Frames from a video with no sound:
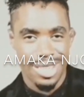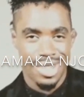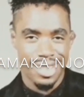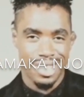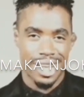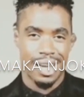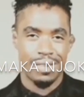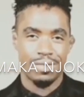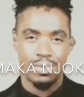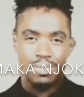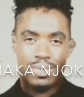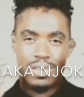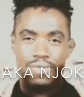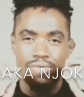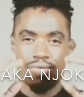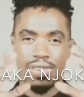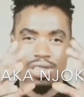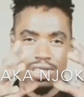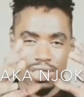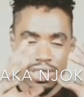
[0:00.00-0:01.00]
I will
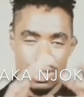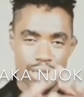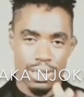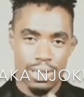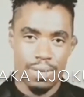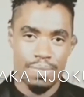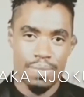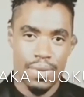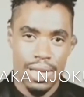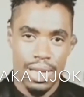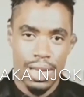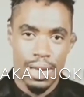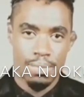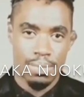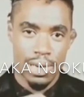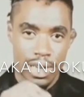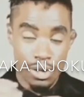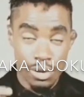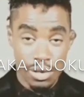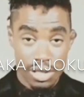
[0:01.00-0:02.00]
see you where the
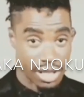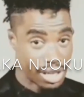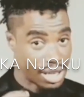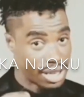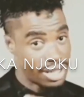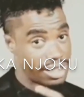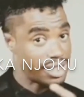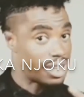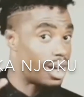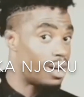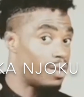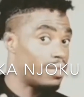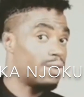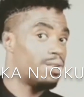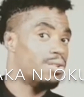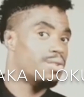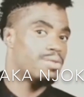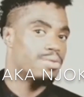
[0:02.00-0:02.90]
ocean meets the sky.